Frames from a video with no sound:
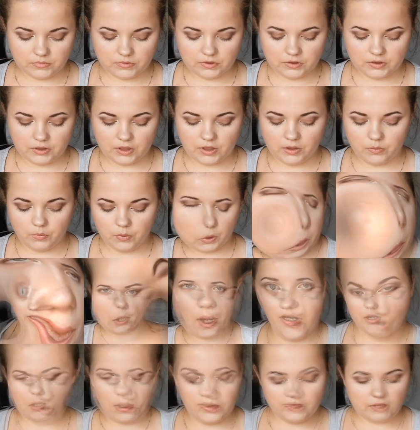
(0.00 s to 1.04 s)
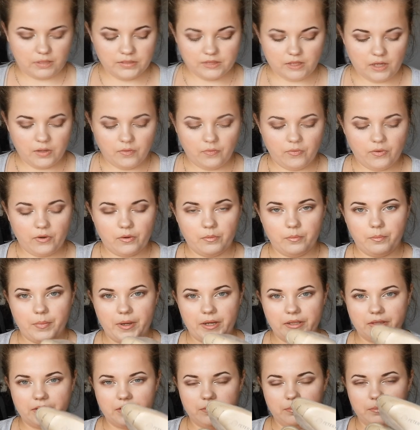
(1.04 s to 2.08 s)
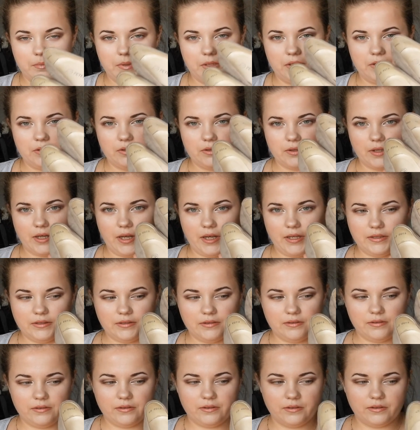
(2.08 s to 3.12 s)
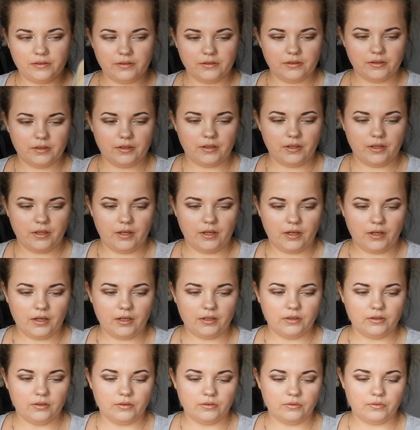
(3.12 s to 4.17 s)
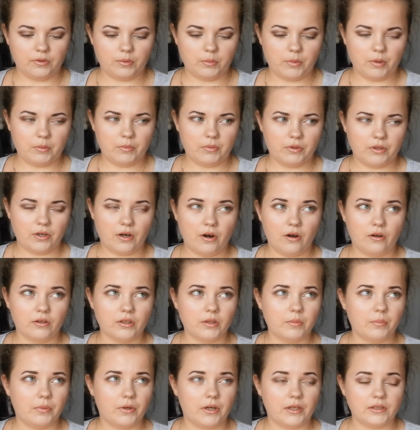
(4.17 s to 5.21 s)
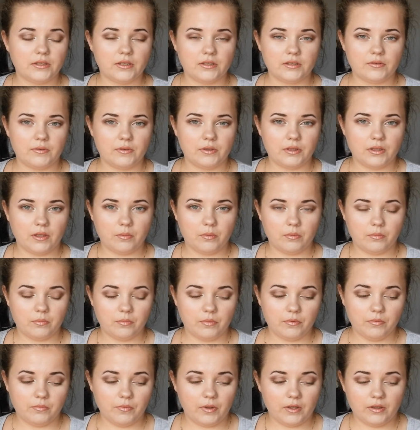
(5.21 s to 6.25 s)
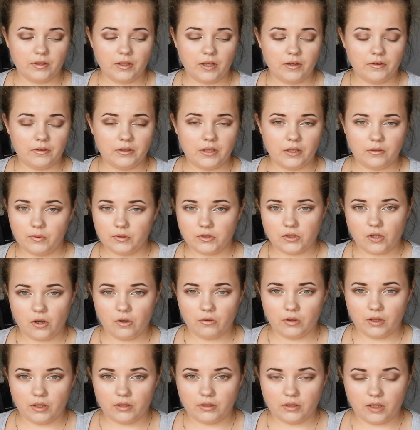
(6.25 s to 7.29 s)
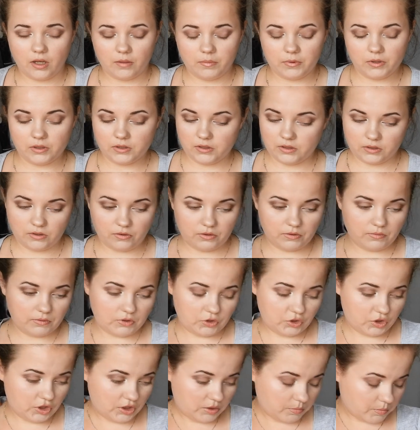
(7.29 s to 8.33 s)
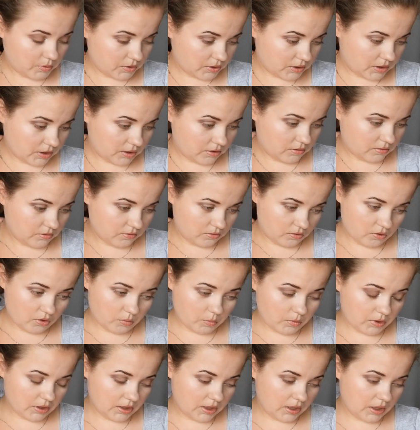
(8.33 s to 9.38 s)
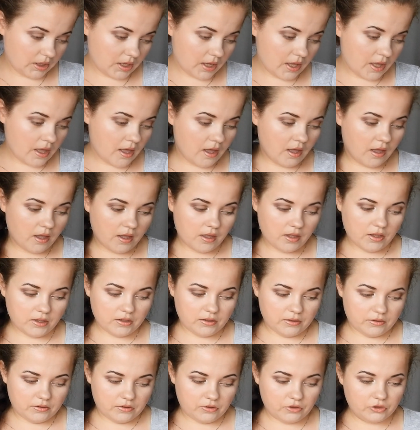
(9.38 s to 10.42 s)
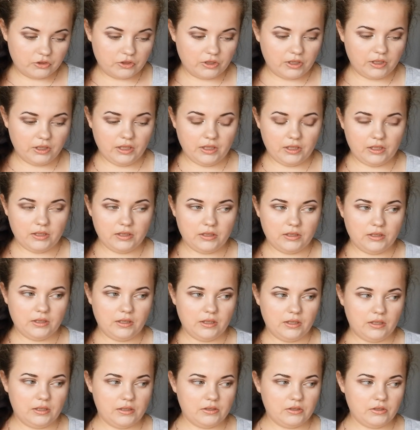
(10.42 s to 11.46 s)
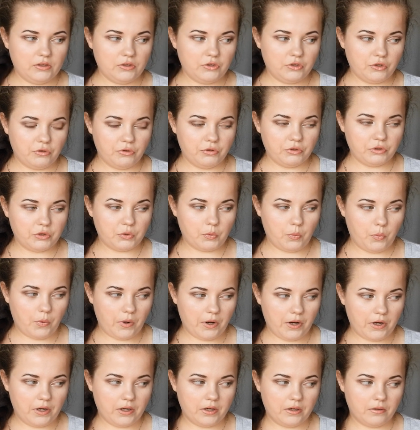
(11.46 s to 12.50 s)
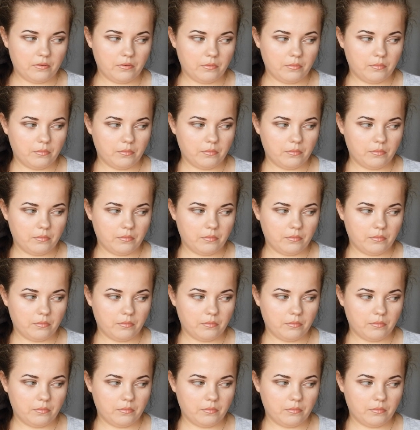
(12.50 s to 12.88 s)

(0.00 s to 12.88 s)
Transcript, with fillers: see what they got. So these are from Piet Peter Kaser. I don't remember all the prices for them. Well, they, that was outlet, obviously, so it was cheaper than normally. Usually the, these shoes were